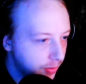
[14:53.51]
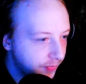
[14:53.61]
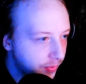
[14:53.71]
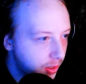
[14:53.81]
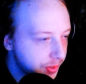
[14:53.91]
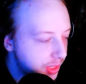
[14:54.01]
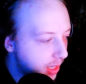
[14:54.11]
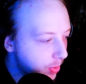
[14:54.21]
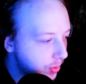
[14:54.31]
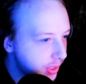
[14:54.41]
Dude, for the longest
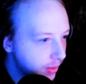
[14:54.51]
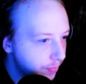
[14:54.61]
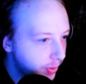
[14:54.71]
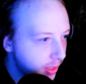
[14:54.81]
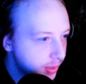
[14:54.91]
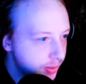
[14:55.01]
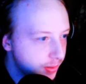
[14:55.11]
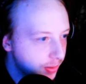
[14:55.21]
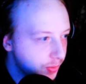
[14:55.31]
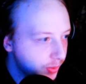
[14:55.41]
time, I wasn't getting
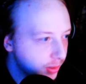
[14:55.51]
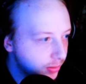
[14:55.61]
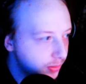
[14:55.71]
plates. That was weird.